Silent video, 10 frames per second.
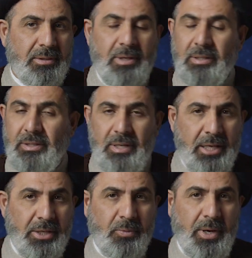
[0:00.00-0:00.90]
not in
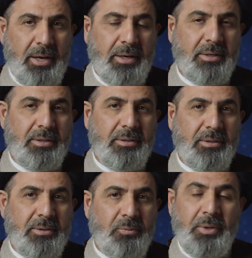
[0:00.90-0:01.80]
any way.
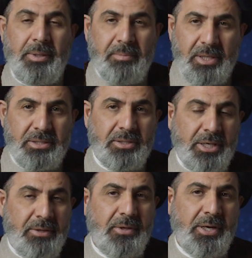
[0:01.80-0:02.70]
We must
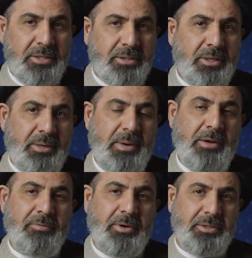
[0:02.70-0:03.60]
read the history, my
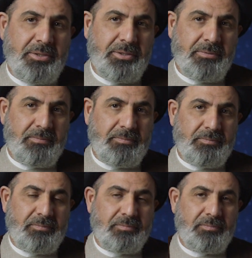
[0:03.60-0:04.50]
friends.
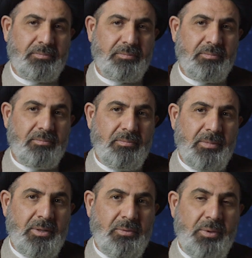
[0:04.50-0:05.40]

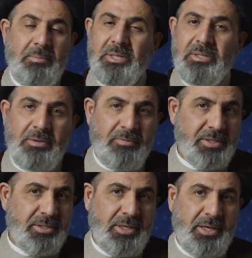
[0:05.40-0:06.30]
We must
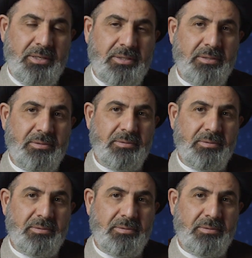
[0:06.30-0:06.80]
investigate.